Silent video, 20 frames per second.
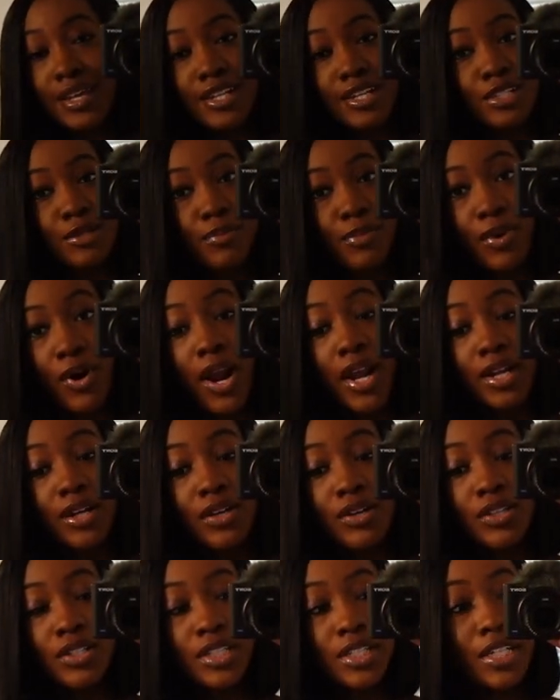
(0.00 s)
it is bright and
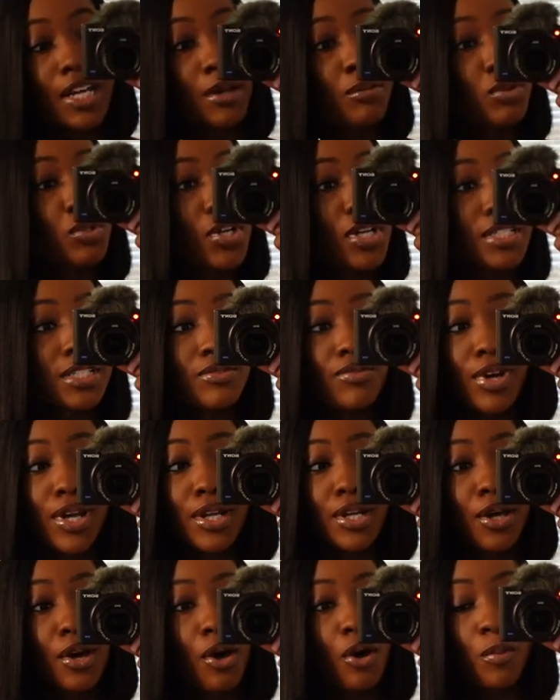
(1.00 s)
early and I'm dressed and ready
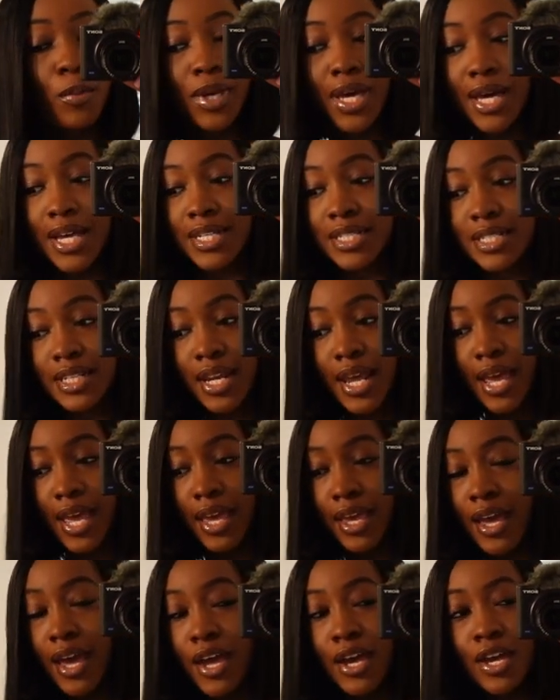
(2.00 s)
to go because
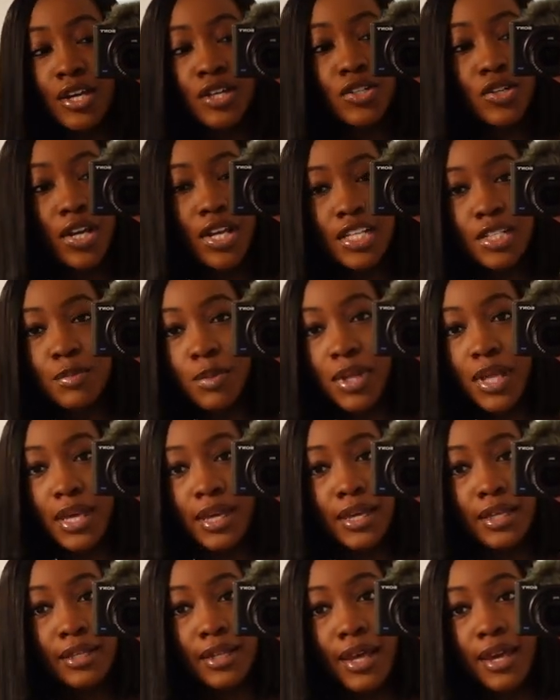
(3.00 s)
today Dre is
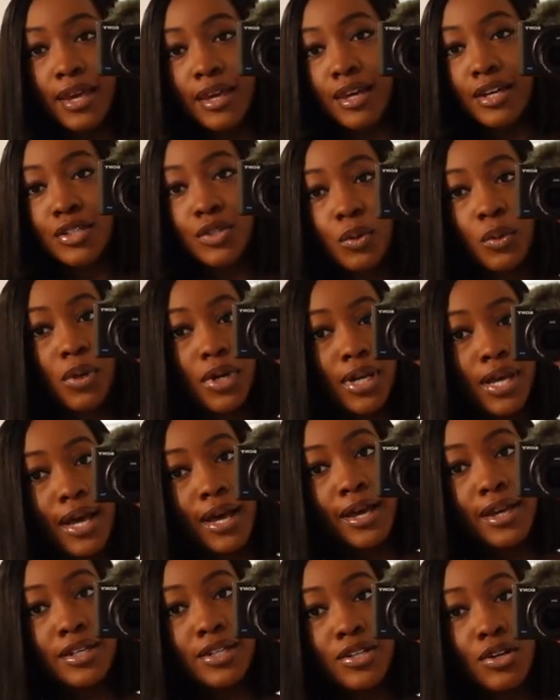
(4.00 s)
playing like tour
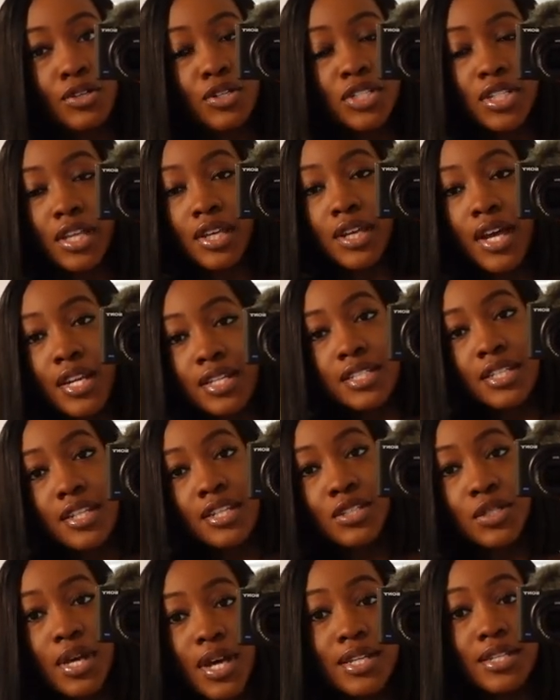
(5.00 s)
guide, you know, she's like, you gotta see
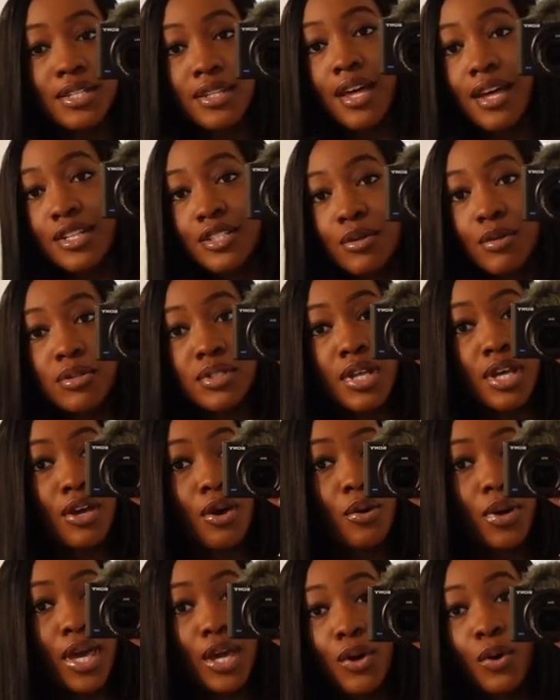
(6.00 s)
this, you gotta see that. So I was like,
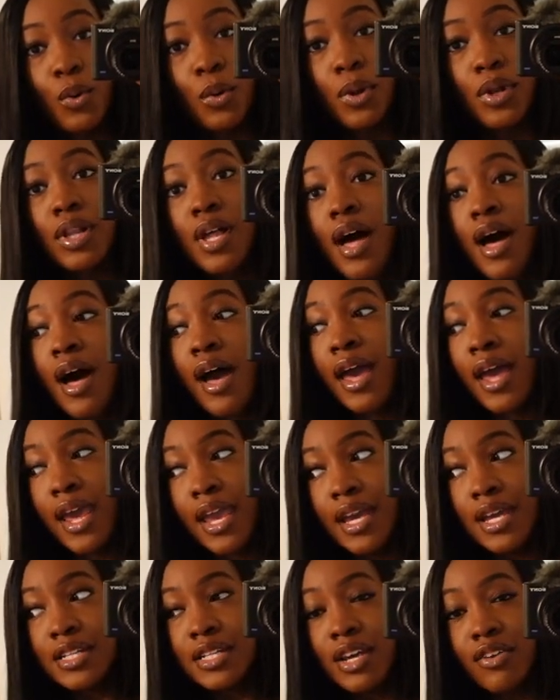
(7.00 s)
okay, cool.
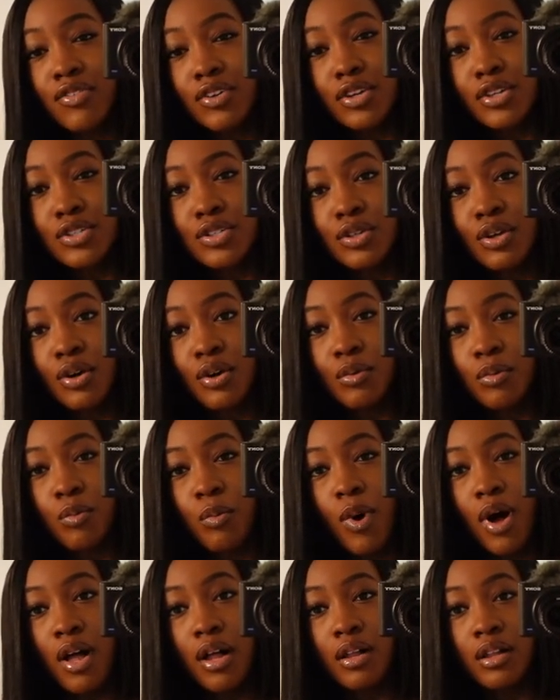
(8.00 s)
And I figured, you know,
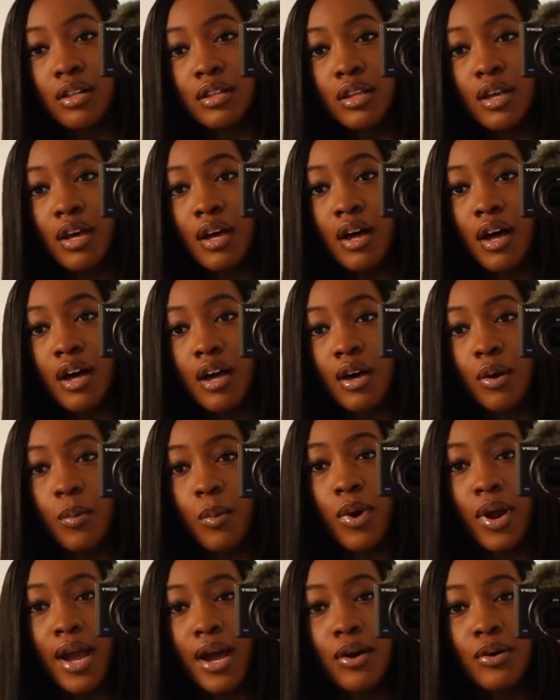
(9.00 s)
while uh,
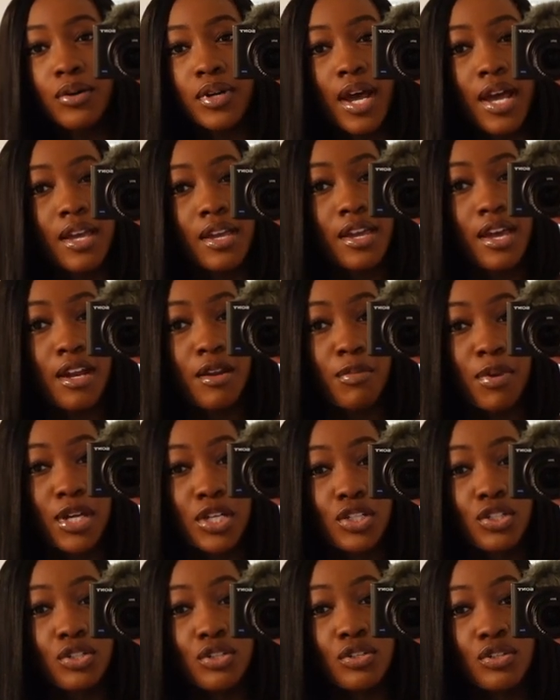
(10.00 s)
we're out, I can get a
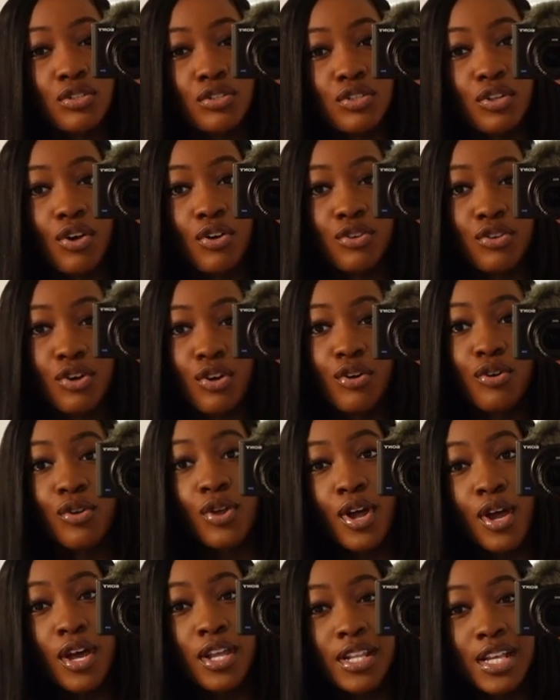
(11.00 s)
picture. So, you know,
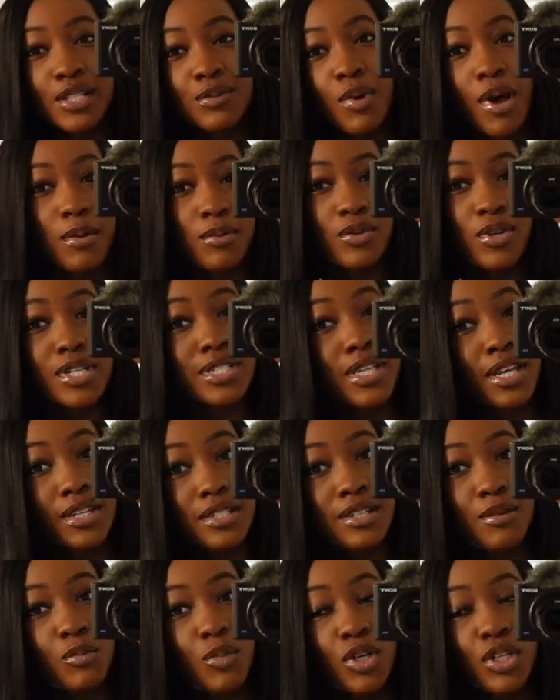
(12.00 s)
that's why I'm dressed like
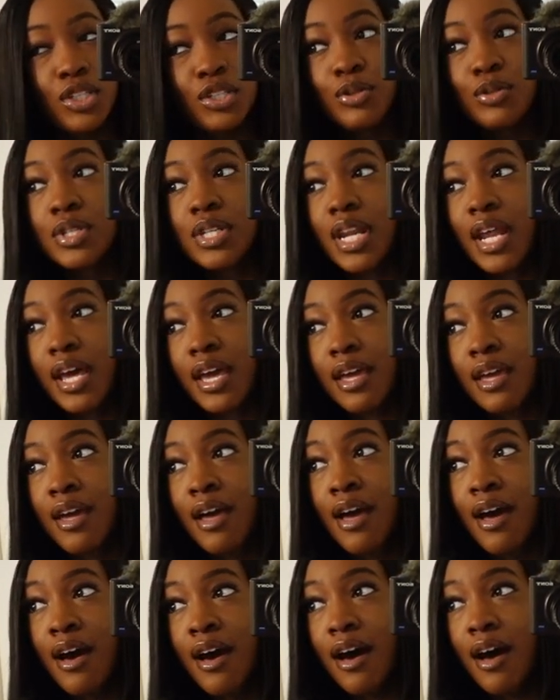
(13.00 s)
somewhat cute today.
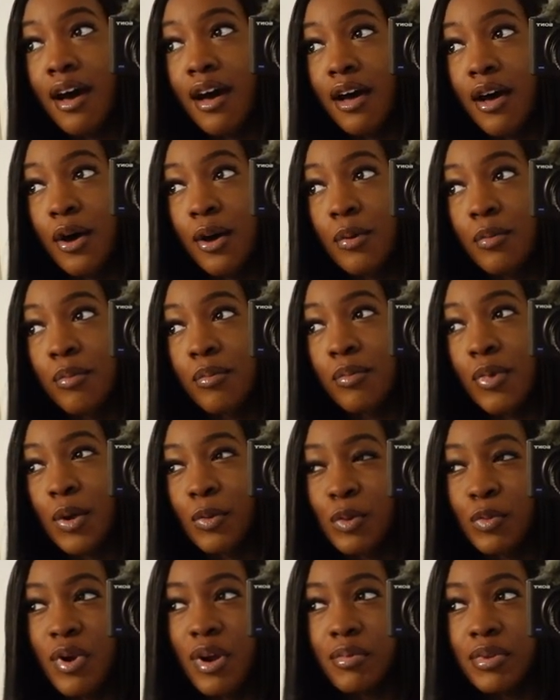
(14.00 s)
Um, and
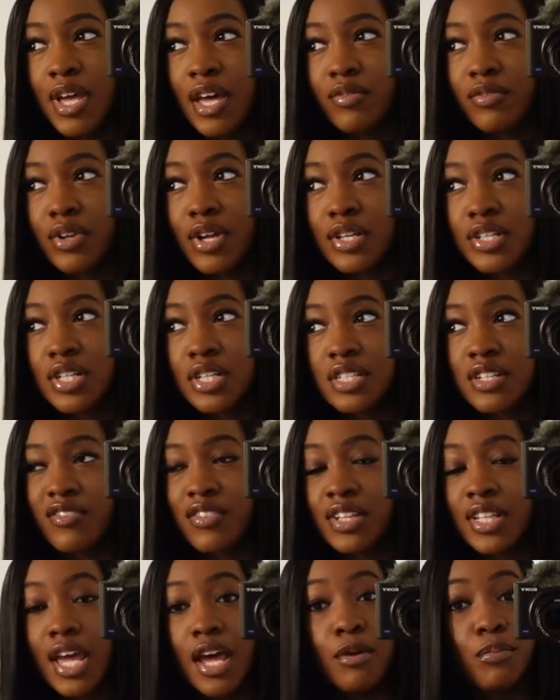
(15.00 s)
we'll probably have lunch and stuff
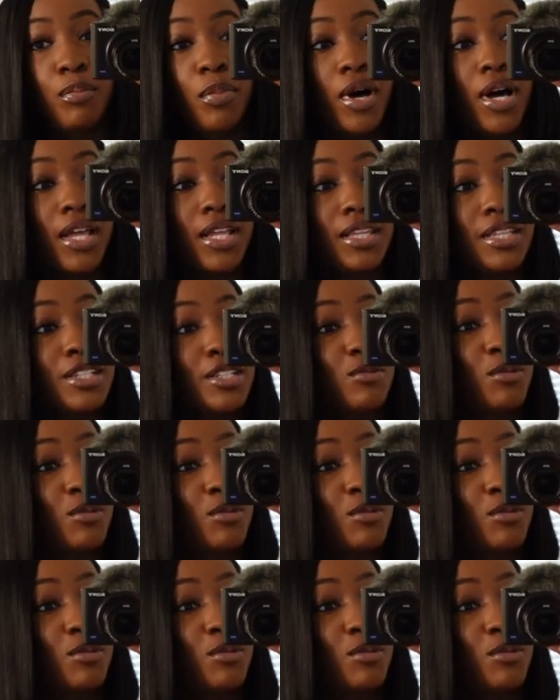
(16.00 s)
like that. But this